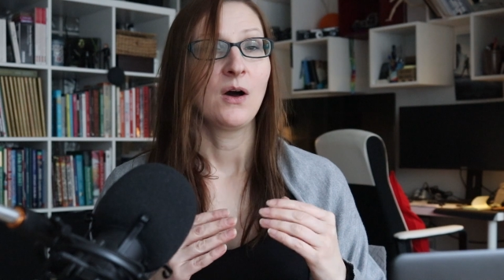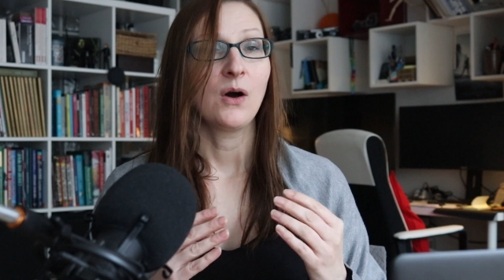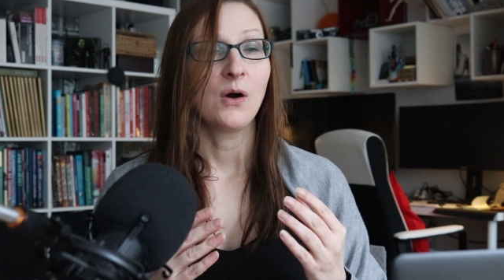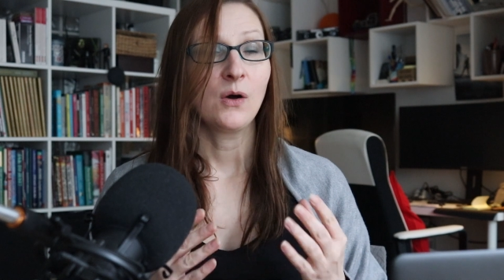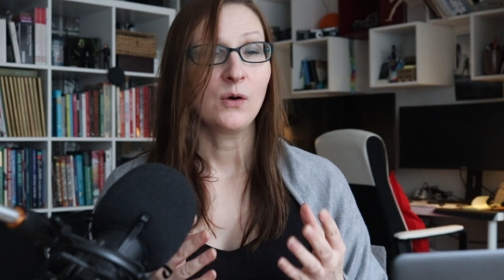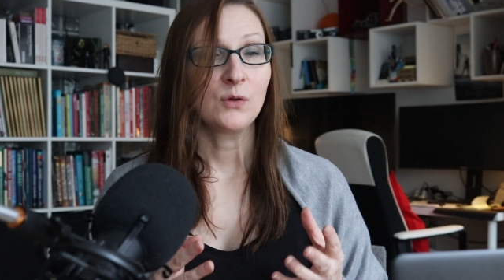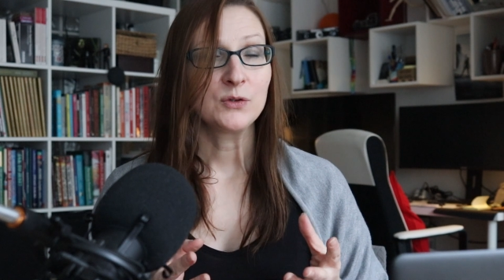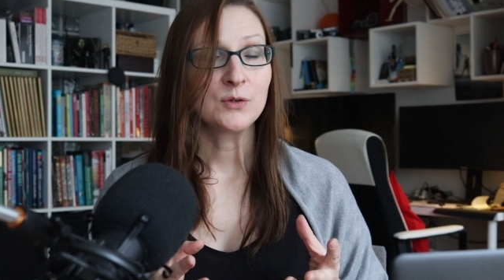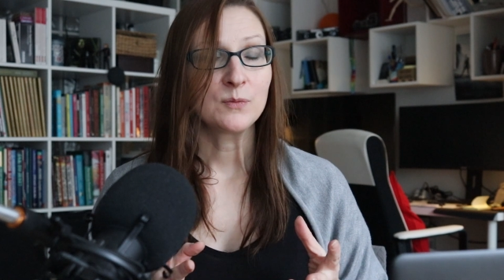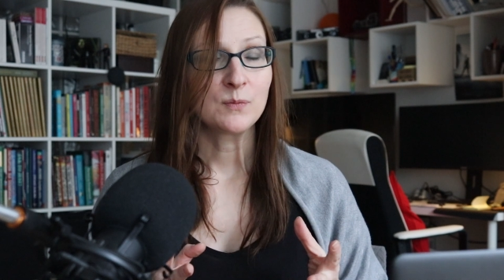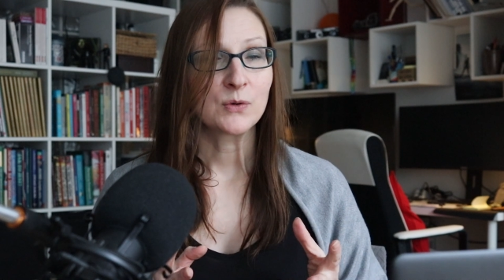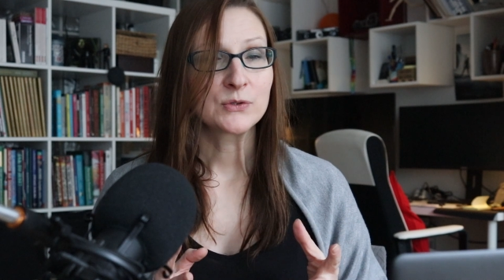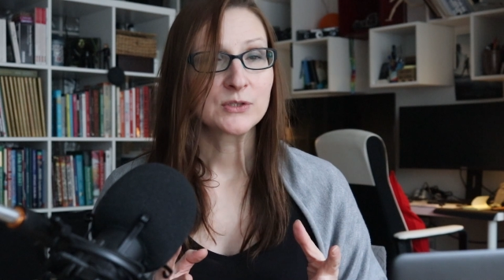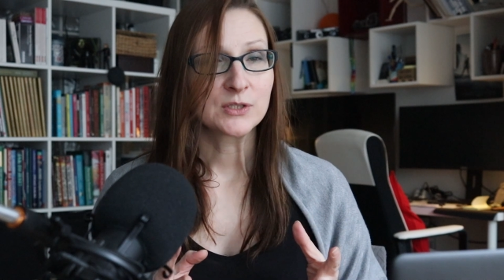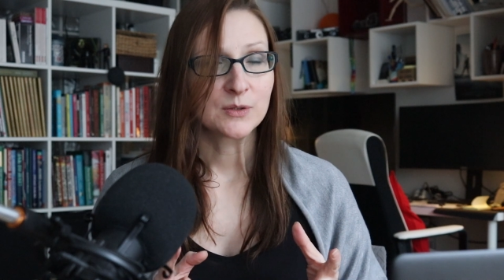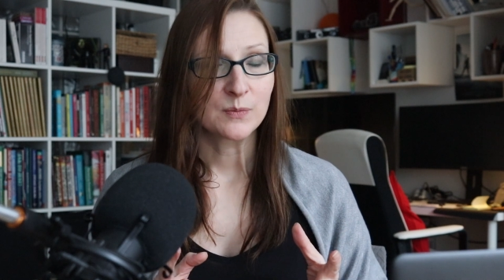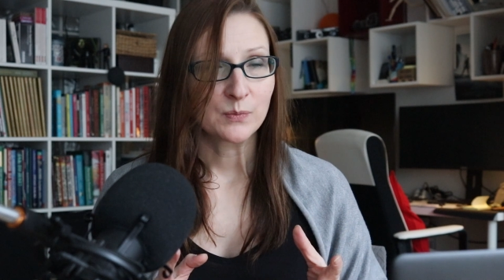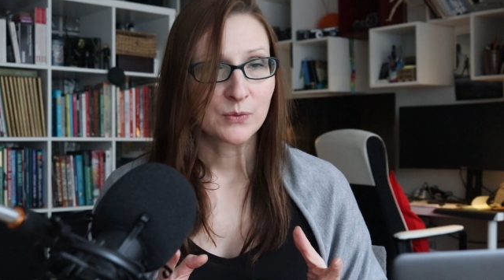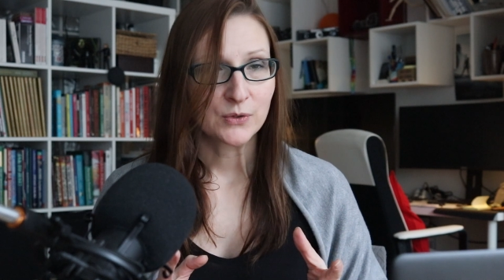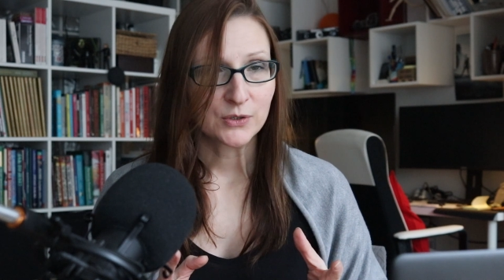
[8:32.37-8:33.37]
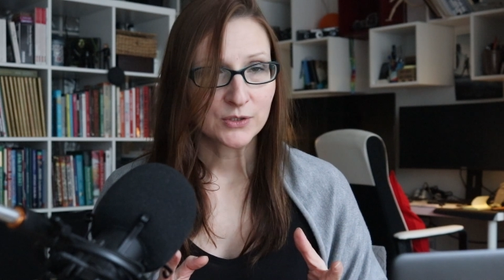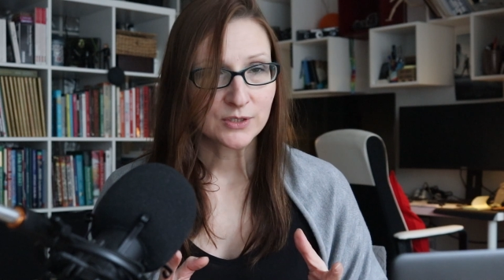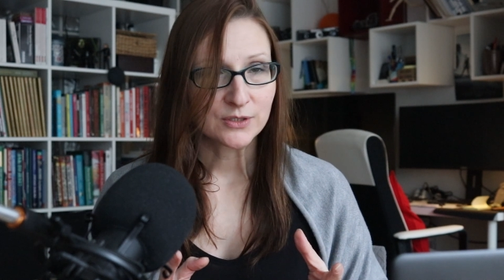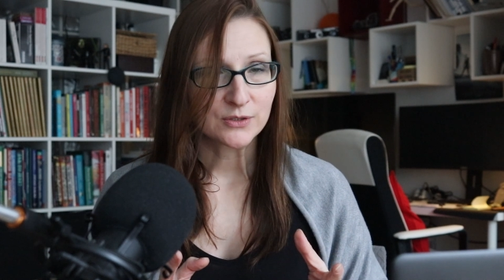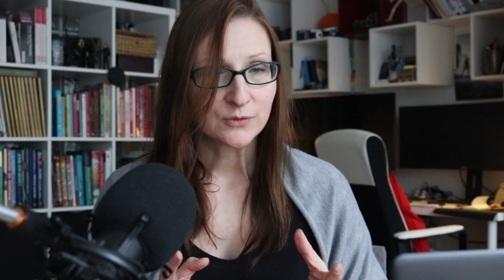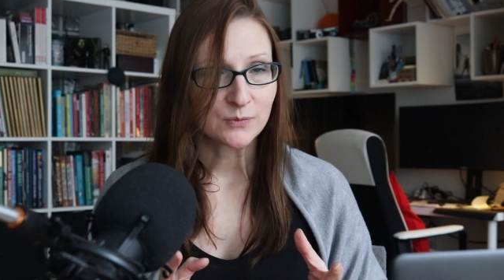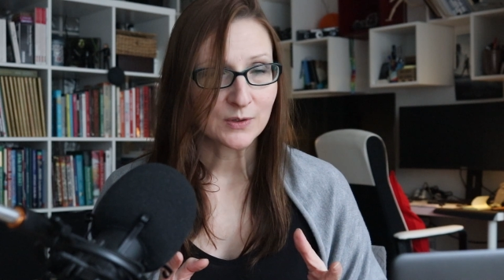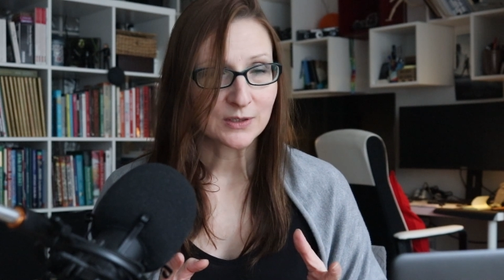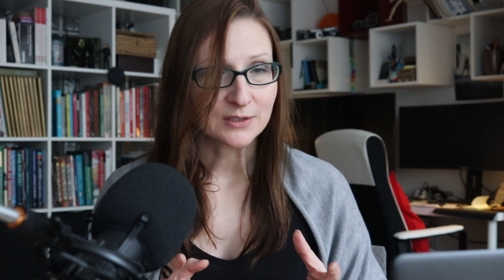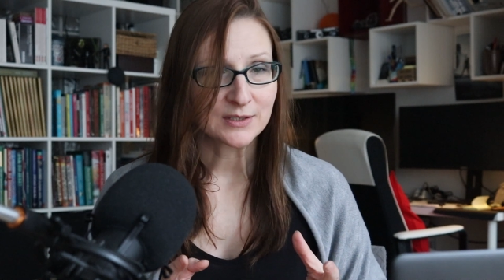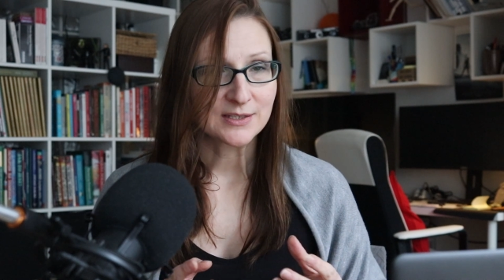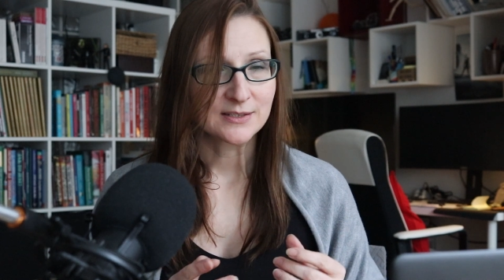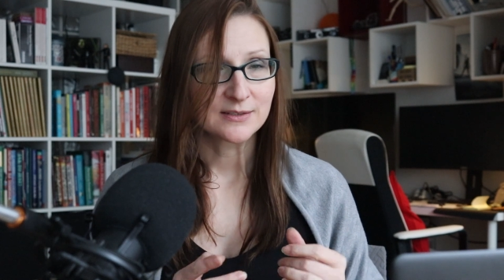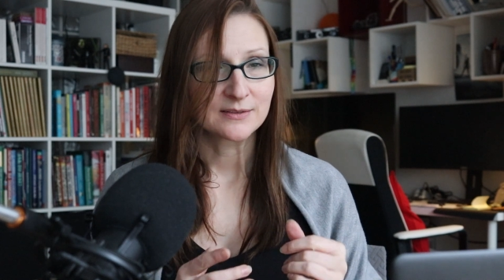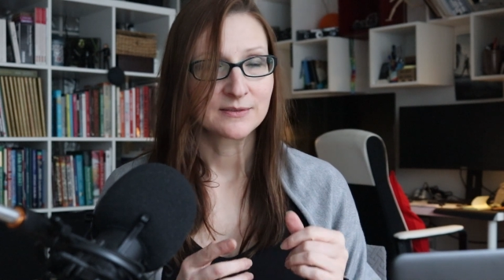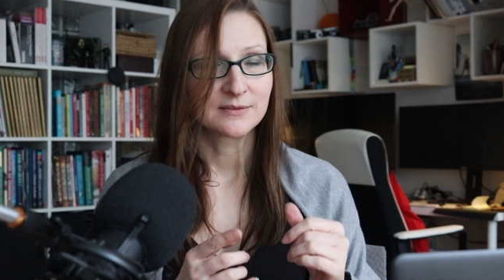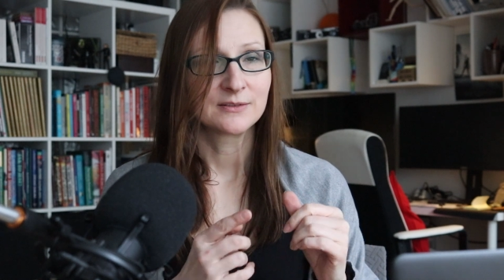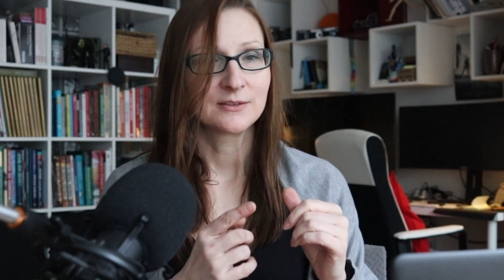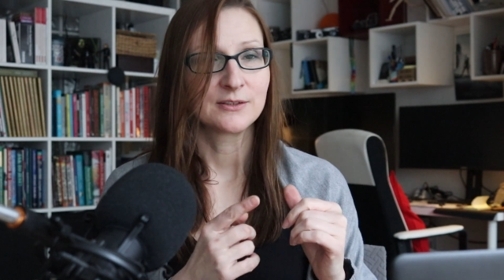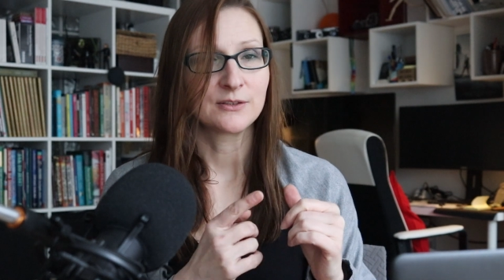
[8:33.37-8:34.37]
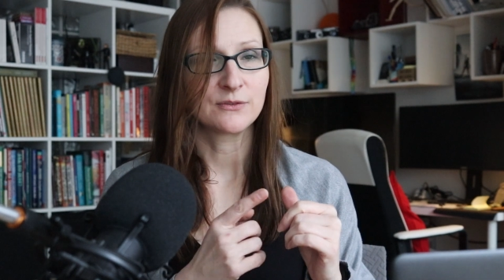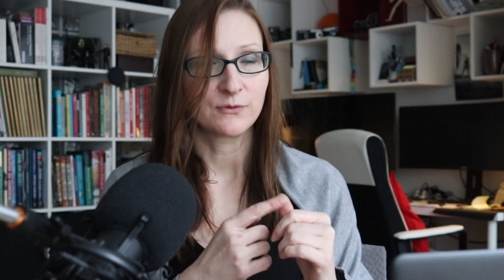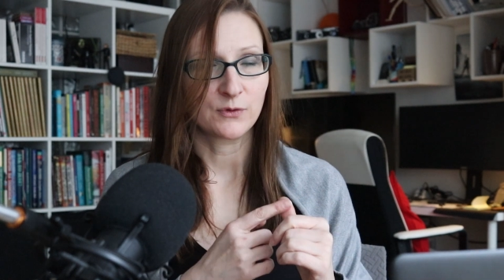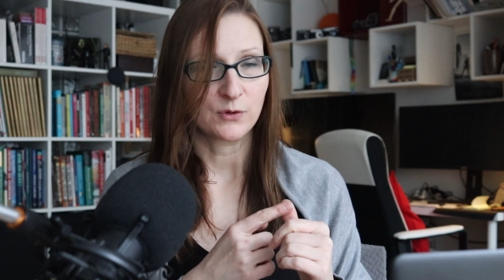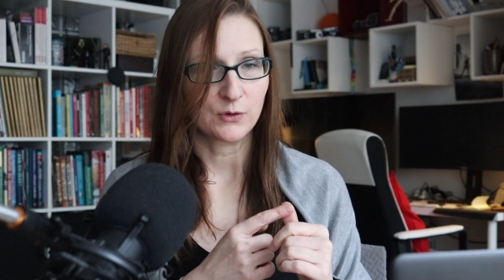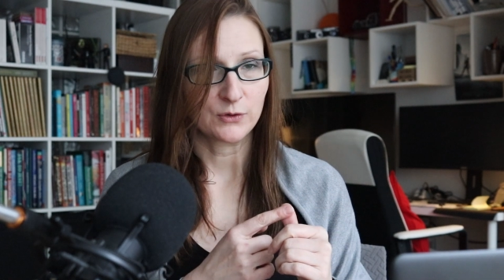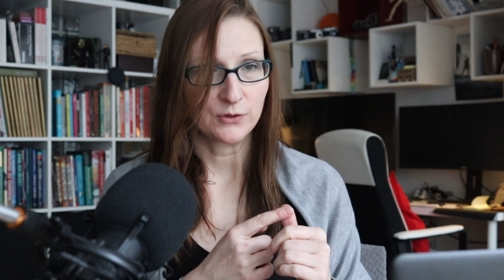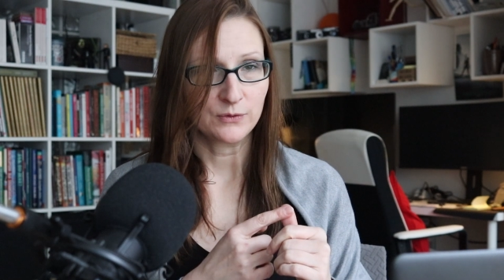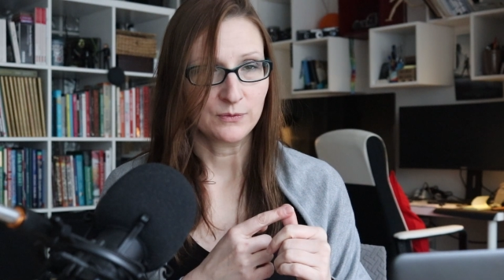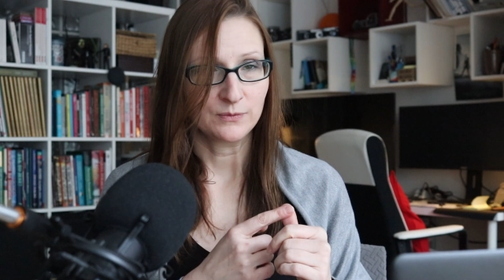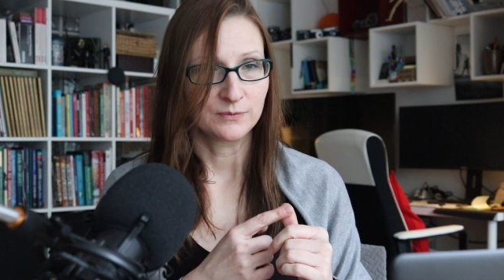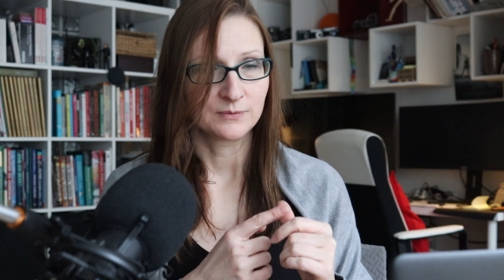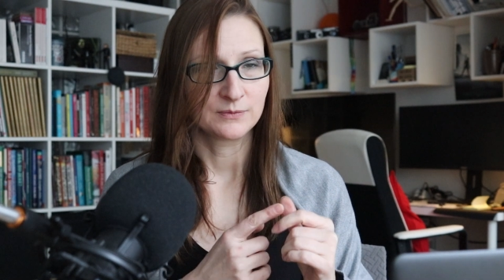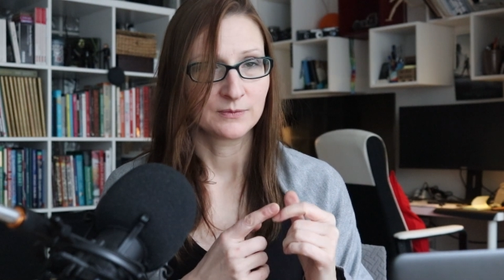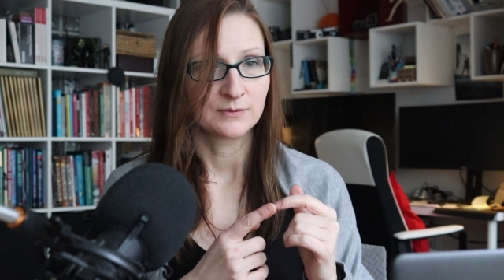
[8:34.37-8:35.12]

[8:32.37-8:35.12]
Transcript: All the most important ones: the photo,